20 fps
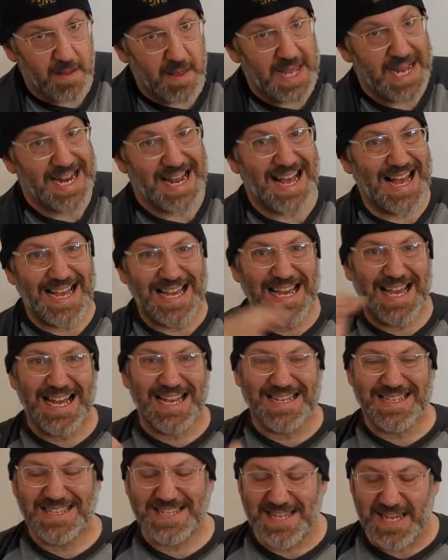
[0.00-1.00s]
and I
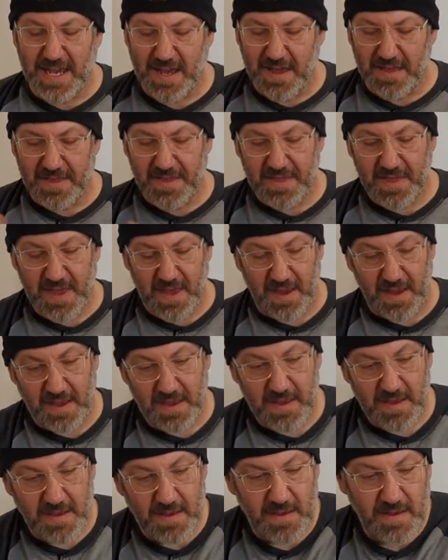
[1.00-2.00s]
can't see a
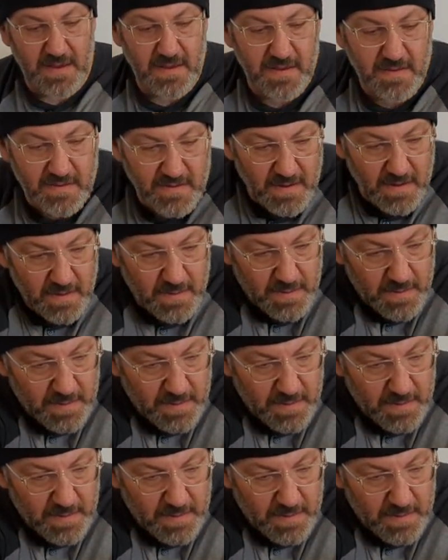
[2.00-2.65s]
thing, so